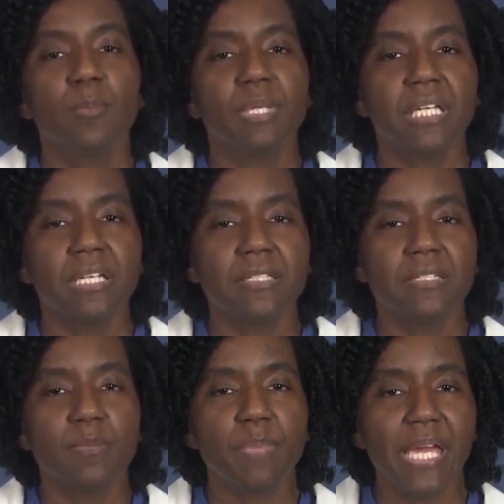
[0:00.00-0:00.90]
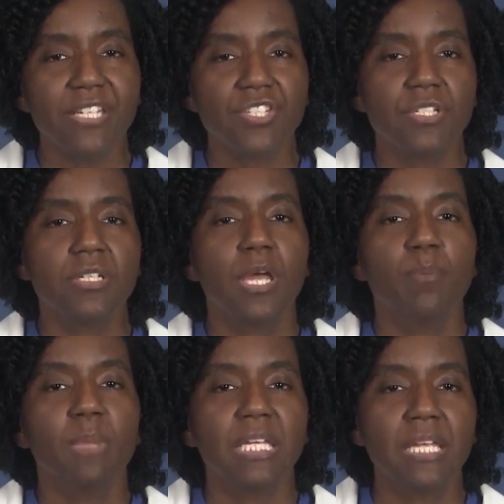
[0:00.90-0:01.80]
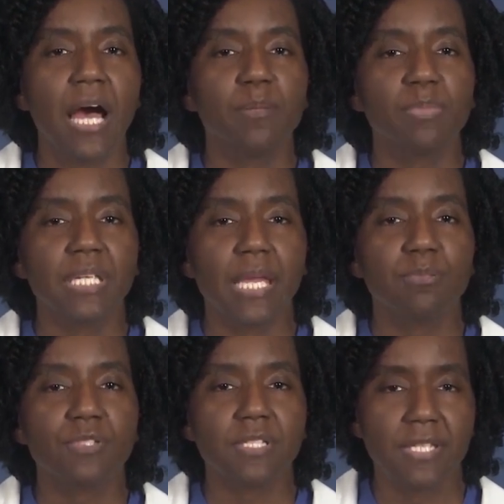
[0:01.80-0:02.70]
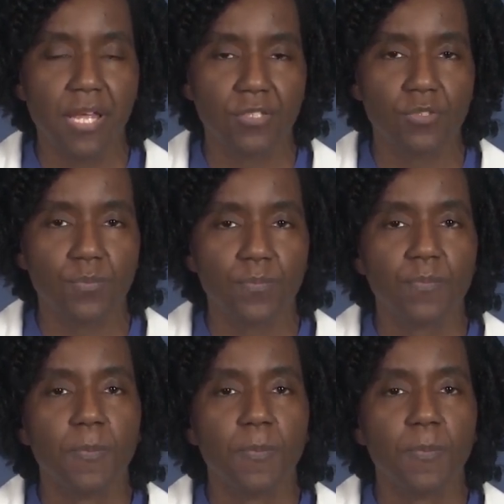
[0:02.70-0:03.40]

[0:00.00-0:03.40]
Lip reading: because the patient may not be able to tell you.